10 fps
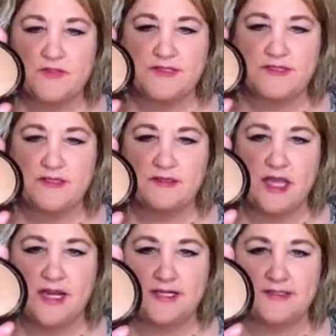This is the
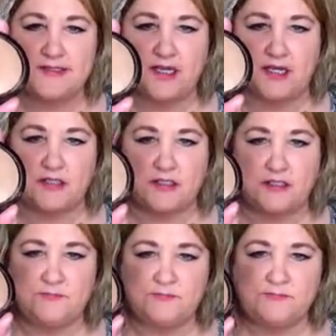lightest
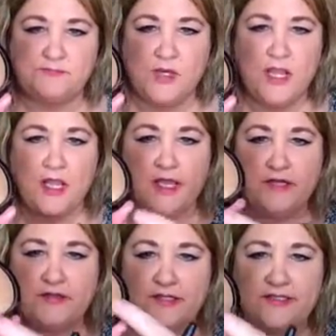color.
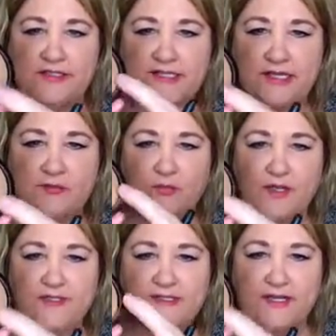And you can see
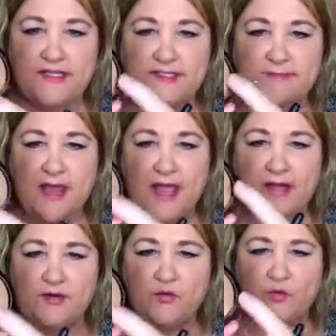one side is
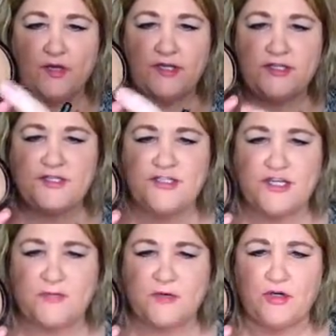matte and one is
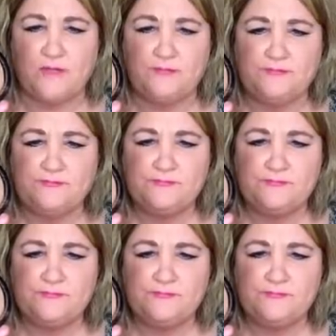shimmer.